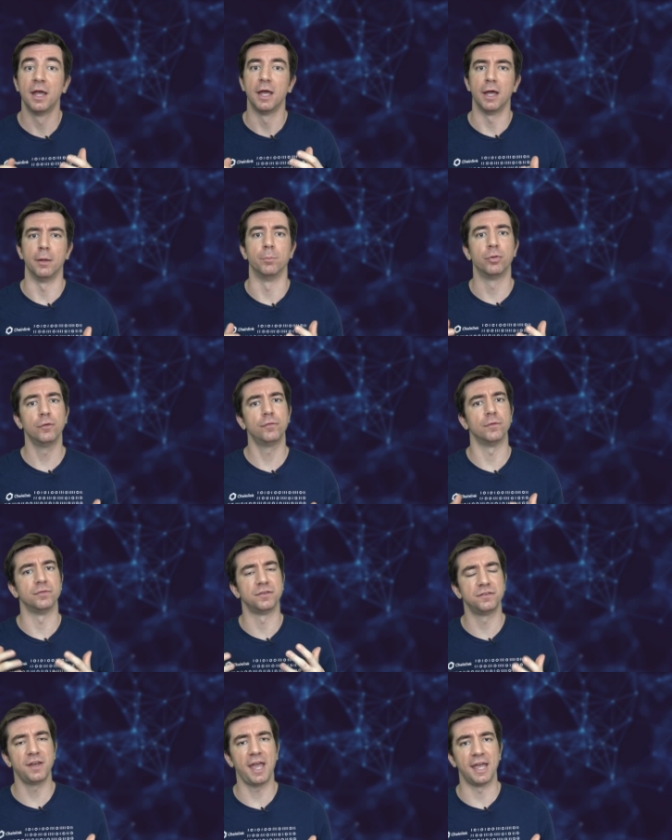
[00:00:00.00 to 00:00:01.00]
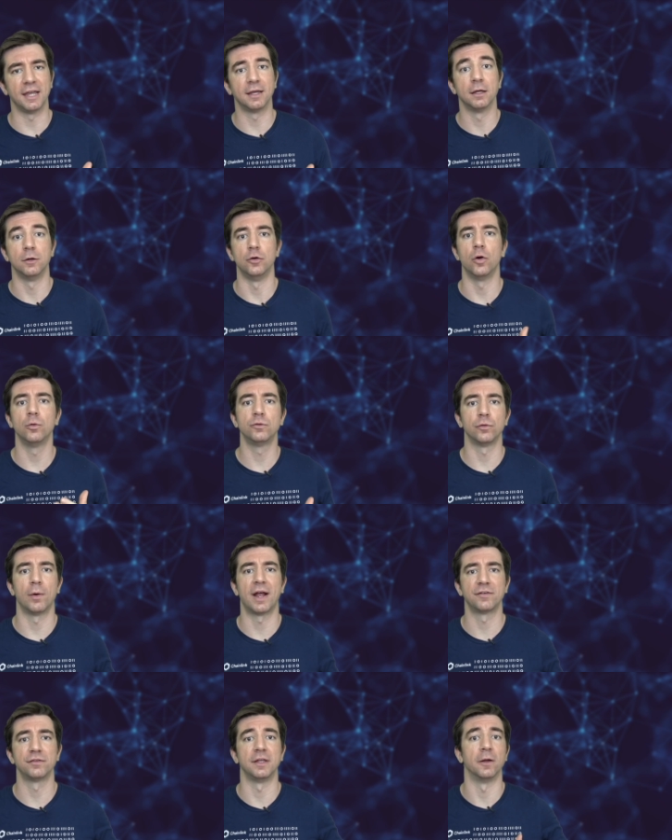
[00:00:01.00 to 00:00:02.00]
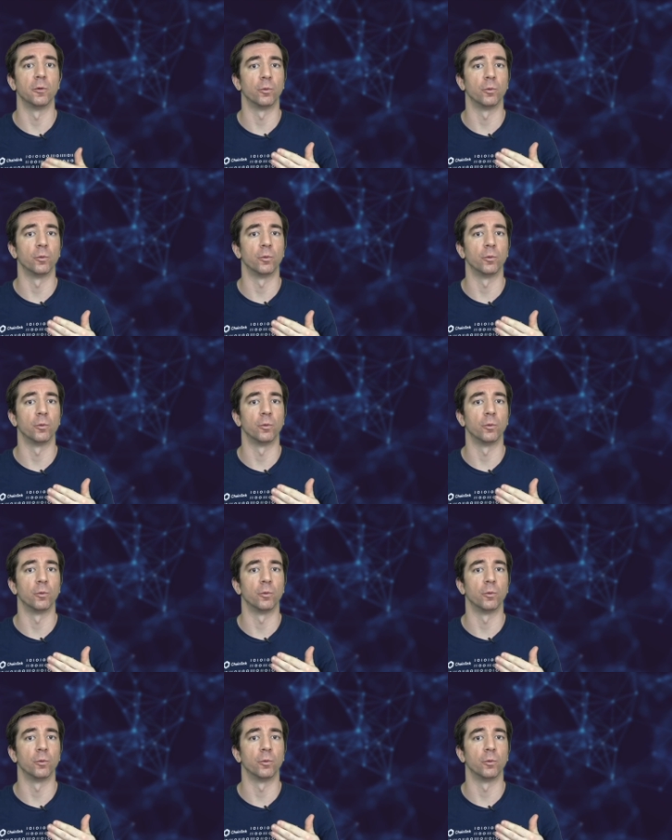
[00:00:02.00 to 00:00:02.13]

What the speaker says: in proof of stake, nodes are actually